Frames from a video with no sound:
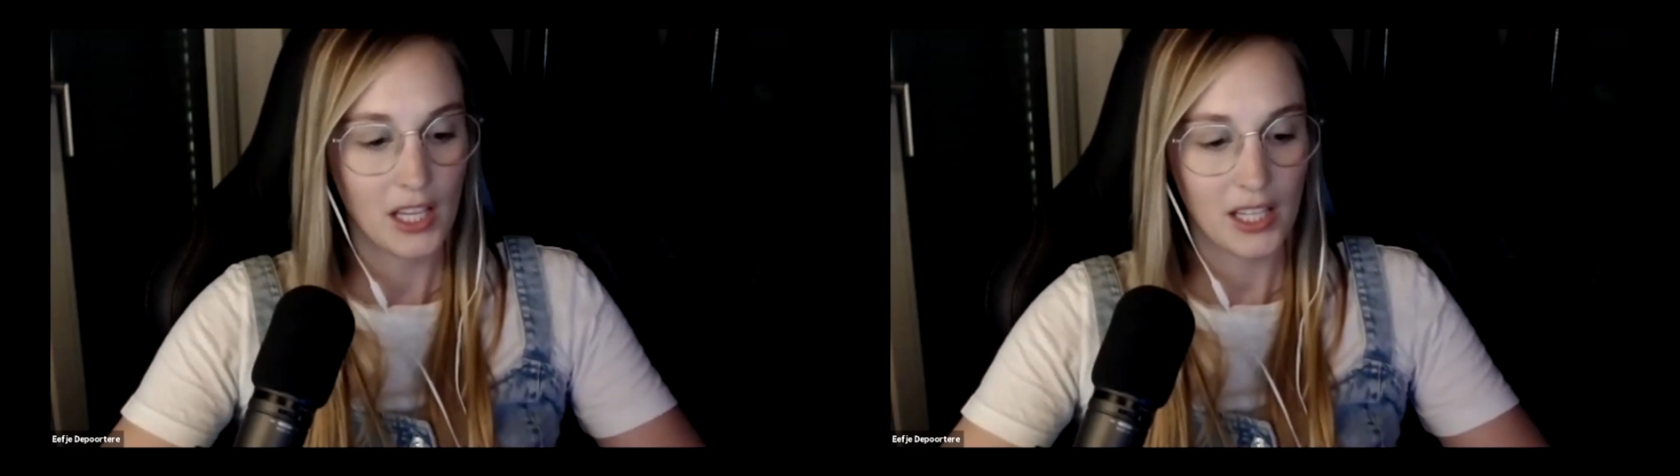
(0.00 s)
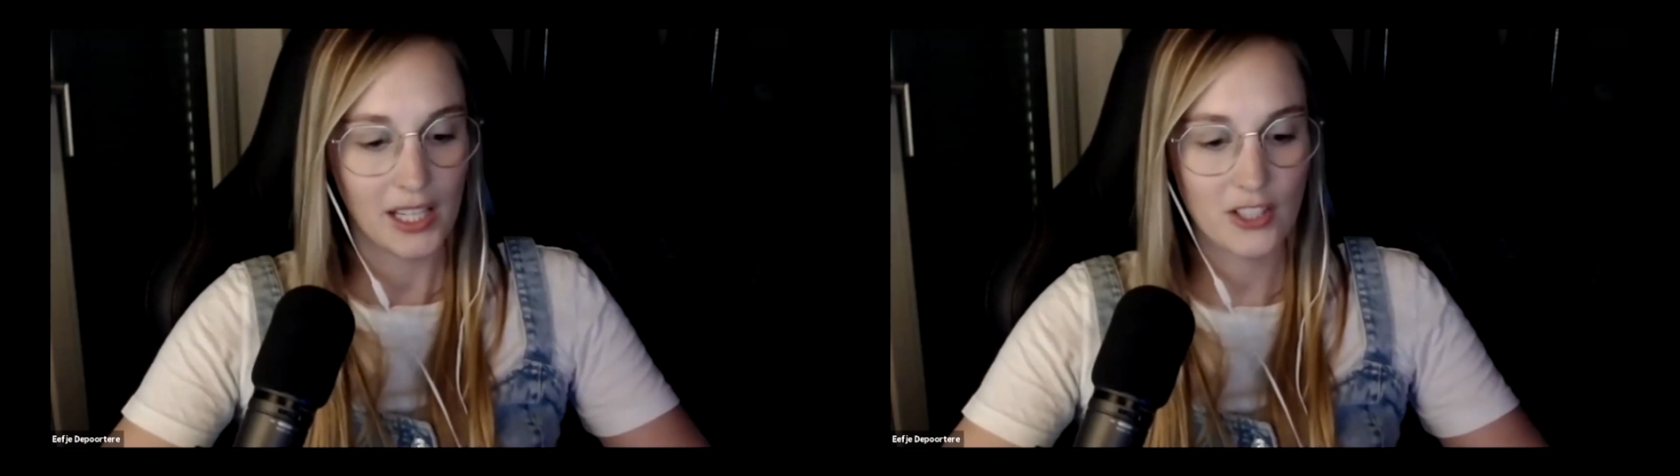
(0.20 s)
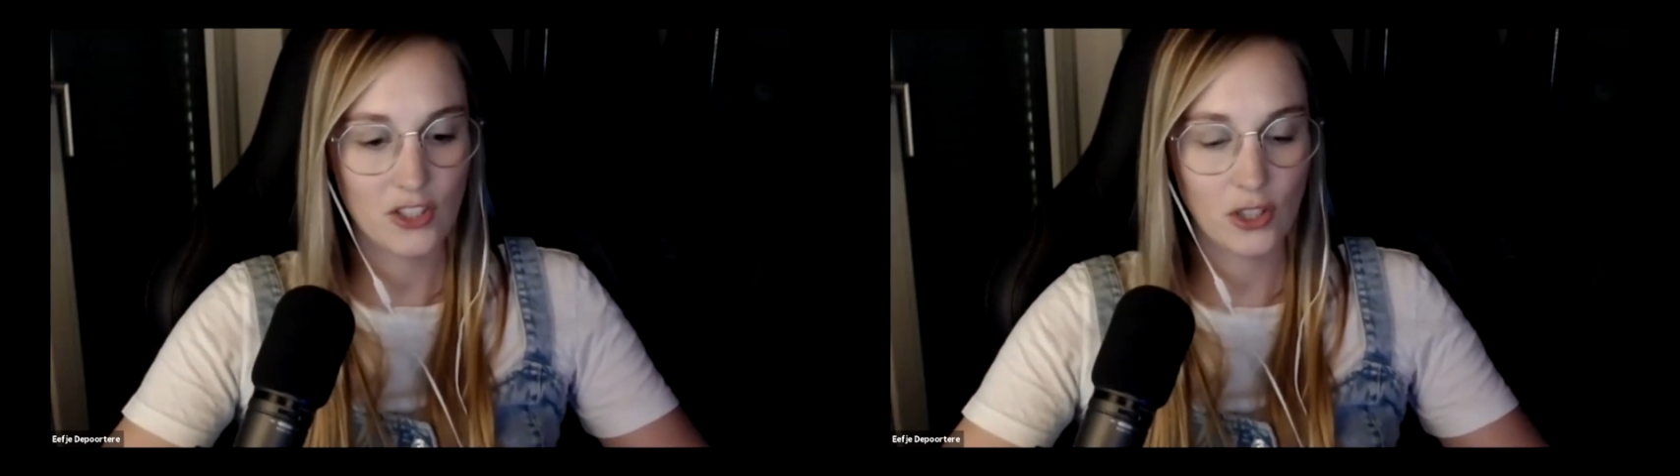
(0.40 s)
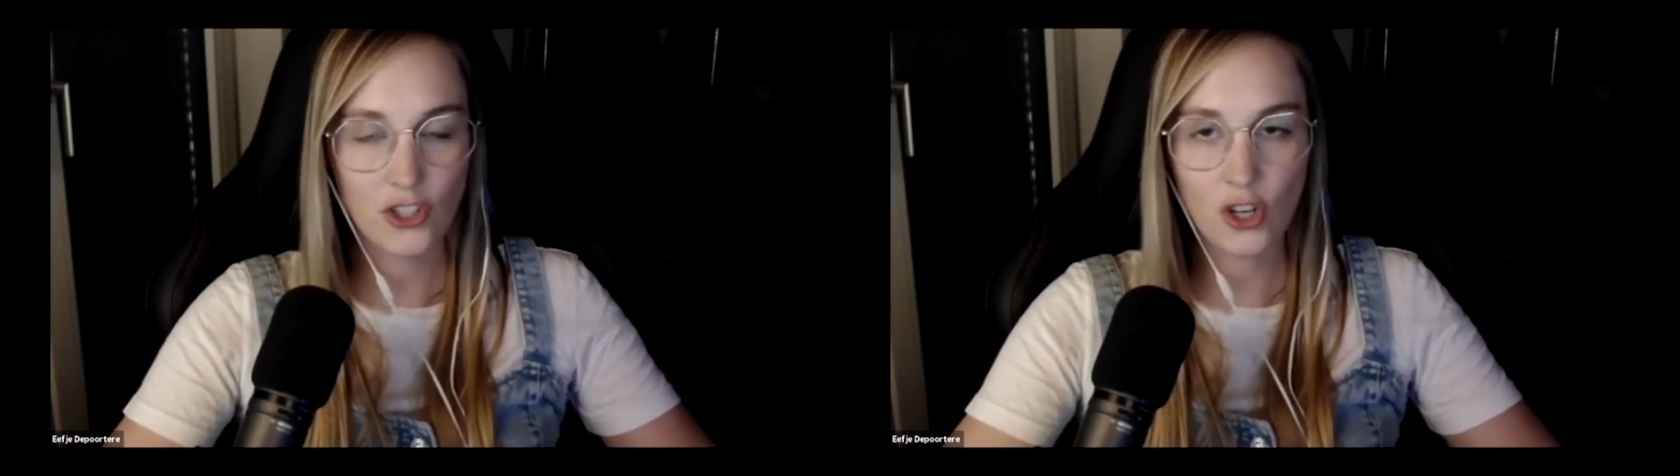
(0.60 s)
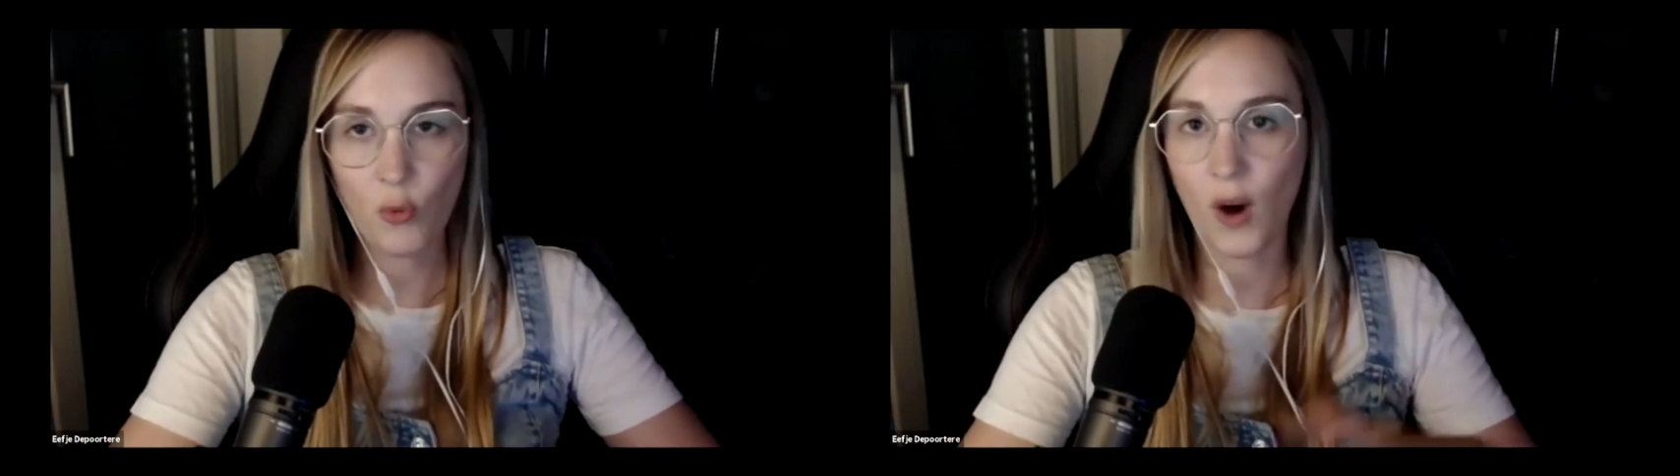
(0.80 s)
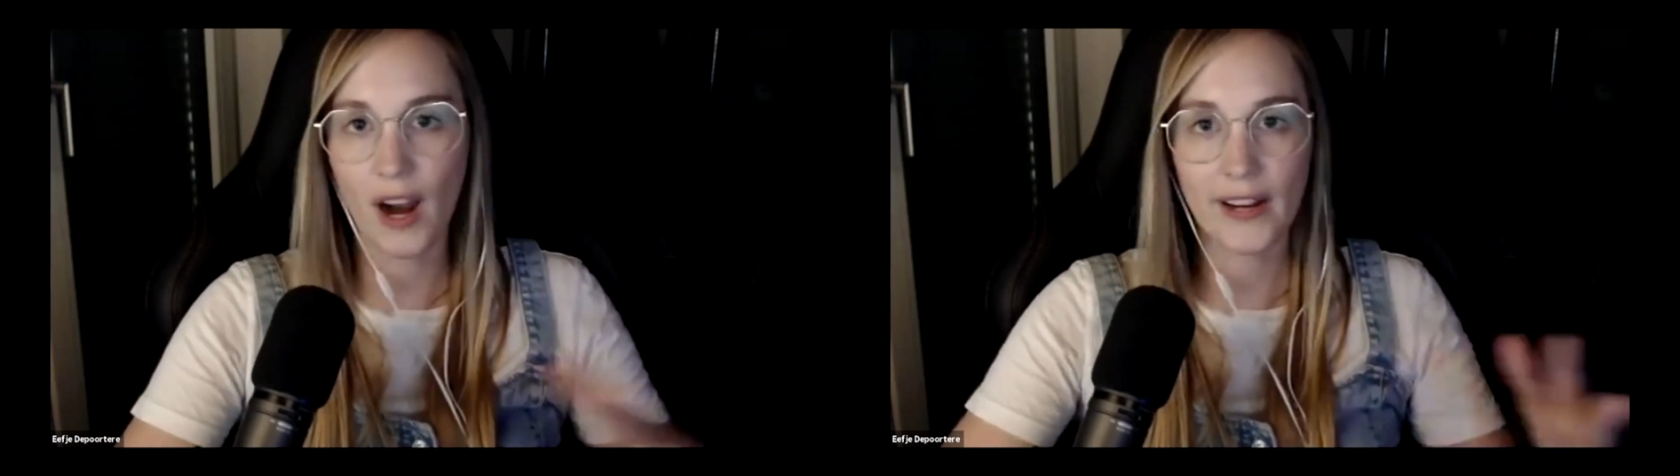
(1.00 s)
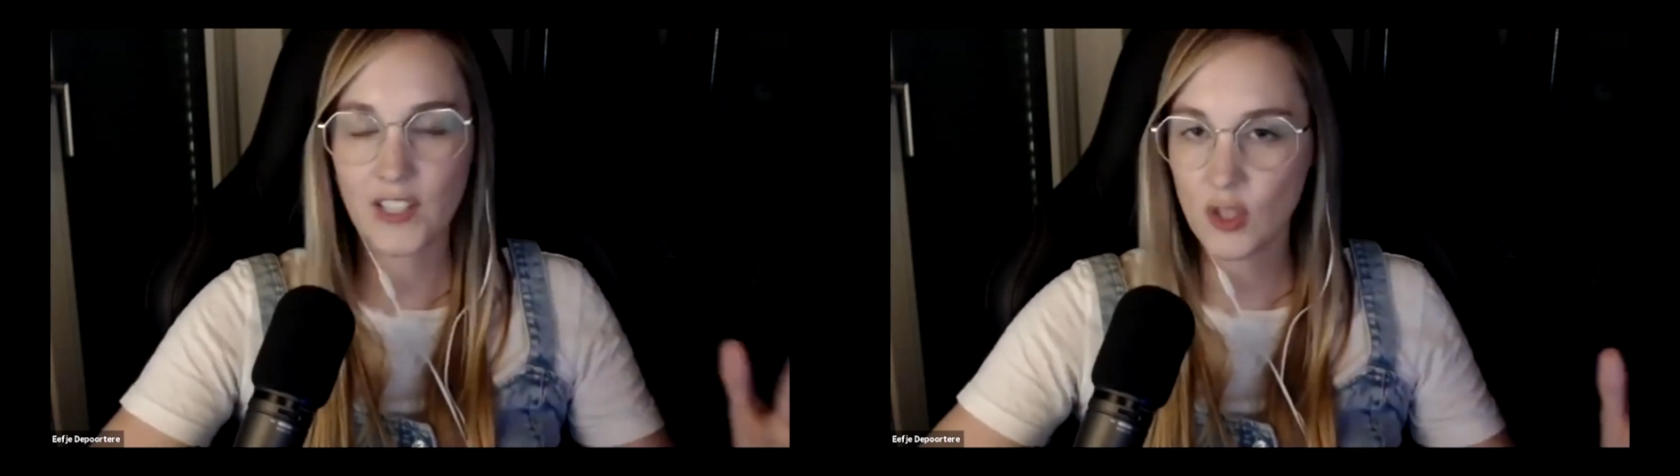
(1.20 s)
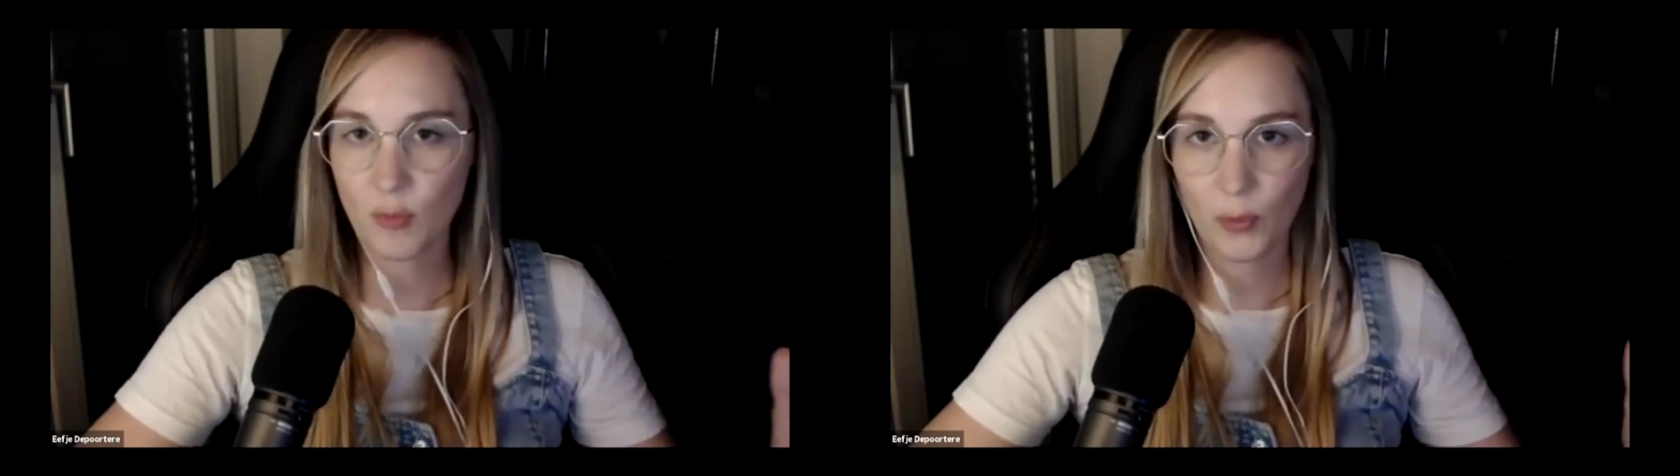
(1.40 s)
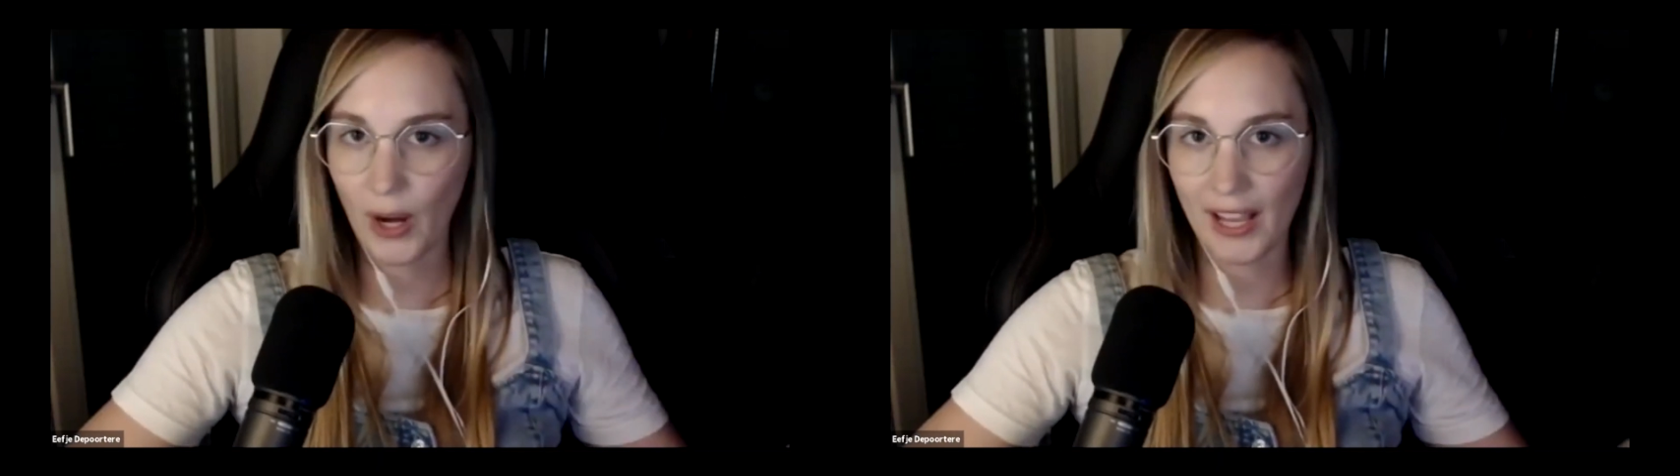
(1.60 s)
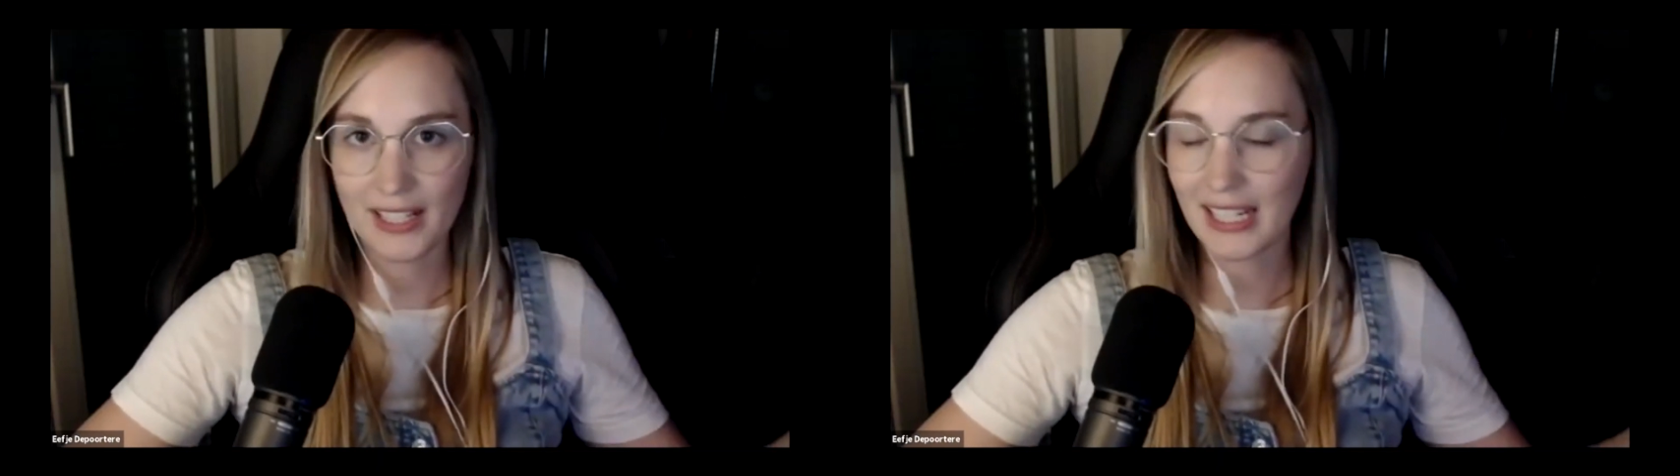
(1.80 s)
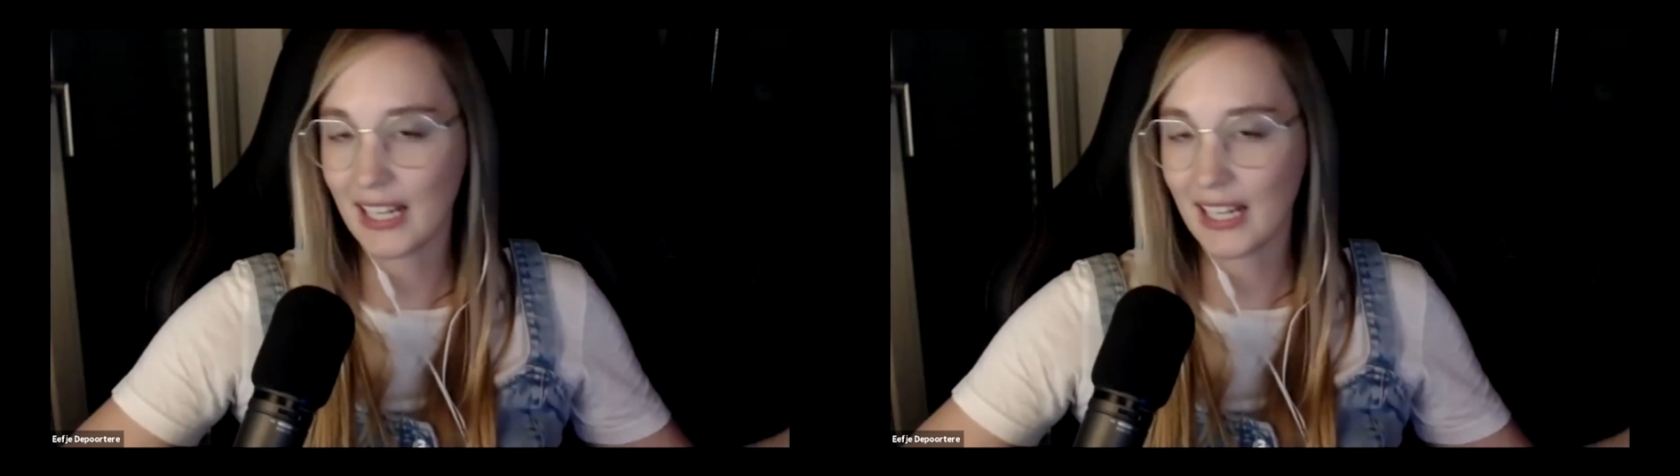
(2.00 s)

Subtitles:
is such a widespread